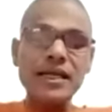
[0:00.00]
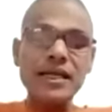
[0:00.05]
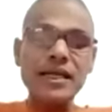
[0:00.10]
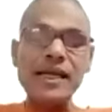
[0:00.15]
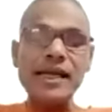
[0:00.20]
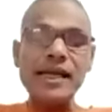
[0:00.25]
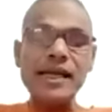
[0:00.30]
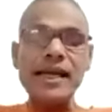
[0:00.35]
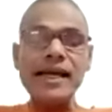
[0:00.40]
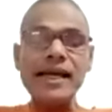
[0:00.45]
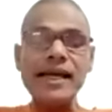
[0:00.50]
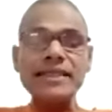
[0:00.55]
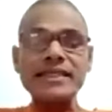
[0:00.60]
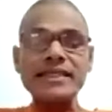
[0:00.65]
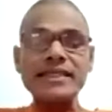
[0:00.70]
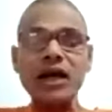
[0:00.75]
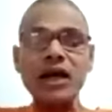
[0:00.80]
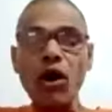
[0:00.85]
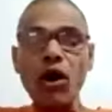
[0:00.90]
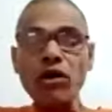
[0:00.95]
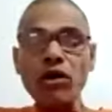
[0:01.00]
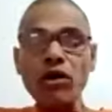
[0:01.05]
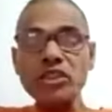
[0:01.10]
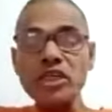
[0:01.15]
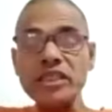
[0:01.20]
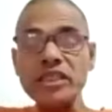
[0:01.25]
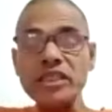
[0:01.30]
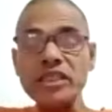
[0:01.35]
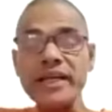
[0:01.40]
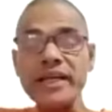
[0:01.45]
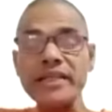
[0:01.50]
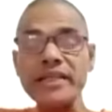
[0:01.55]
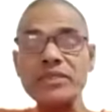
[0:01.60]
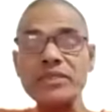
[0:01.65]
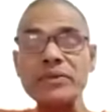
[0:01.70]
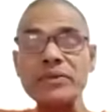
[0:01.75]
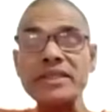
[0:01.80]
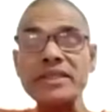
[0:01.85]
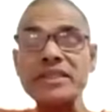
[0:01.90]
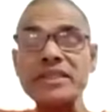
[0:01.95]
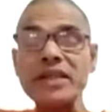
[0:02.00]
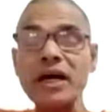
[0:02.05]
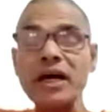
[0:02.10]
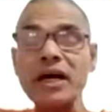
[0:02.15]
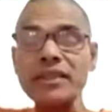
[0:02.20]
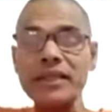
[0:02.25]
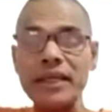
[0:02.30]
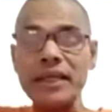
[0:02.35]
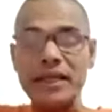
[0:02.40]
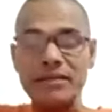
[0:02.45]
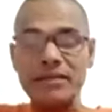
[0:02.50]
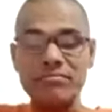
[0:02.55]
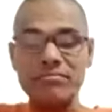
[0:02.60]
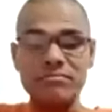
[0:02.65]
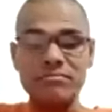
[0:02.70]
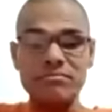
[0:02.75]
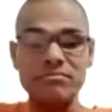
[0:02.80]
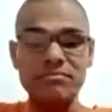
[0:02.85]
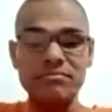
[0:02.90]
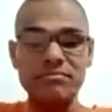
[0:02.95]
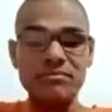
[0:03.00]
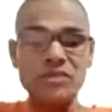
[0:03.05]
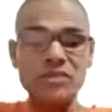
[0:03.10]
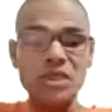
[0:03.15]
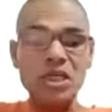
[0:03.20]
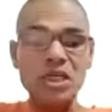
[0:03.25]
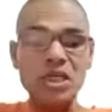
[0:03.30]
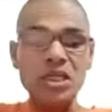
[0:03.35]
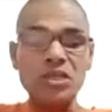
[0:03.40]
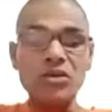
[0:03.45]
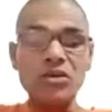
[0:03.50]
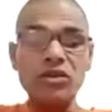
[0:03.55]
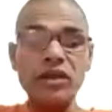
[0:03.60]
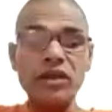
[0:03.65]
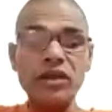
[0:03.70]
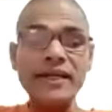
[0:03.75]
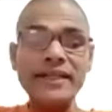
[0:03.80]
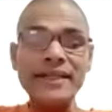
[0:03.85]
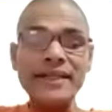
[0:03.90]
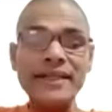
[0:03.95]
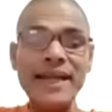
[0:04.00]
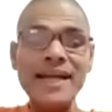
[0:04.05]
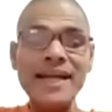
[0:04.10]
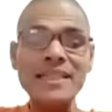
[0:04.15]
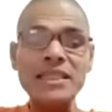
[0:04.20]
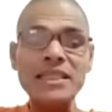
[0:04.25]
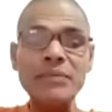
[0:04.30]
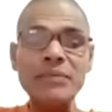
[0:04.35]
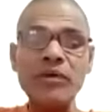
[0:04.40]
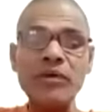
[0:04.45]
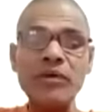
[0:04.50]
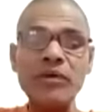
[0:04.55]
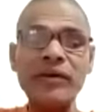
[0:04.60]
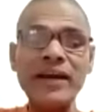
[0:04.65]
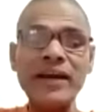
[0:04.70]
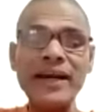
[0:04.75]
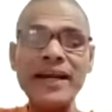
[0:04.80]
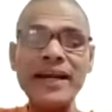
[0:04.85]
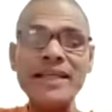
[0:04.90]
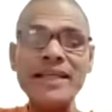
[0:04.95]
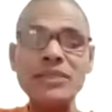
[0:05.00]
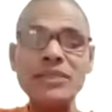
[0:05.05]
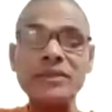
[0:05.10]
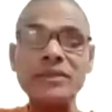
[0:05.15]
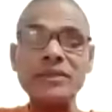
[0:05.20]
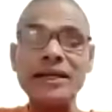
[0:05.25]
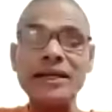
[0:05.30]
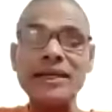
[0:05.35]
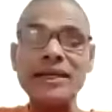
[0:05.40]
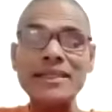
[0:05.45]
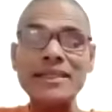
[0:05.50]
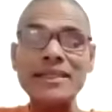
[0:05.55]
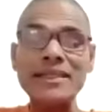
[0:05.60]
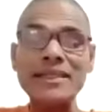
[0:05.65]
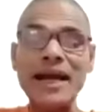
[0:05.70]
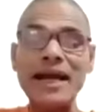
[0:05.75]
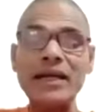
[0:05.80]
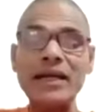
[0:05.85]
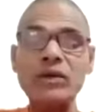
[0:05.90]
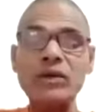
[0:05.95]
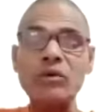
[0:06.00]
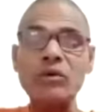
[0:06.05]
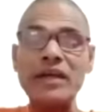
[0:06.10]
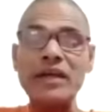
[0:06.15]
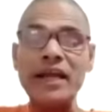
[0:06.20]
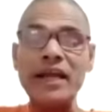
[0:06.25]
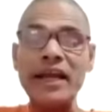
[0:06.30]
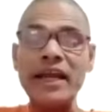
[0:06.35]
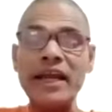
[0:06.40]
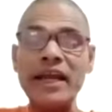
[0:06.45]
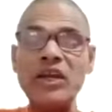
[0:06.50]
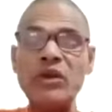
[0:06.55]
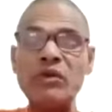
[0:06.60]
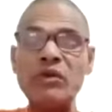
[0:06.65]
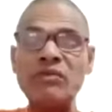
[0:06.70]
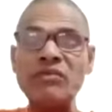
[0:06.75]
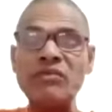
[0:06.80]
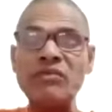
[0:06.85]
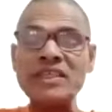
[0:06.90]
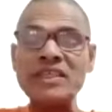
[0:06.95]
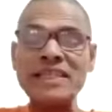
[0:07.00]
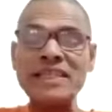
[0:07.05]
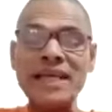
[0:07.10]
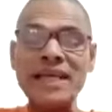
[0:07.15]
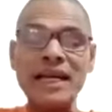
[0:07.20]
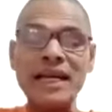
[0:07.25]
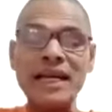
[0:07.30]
his consciousness with the Shakti through the intensive awareness with a desire to gain universal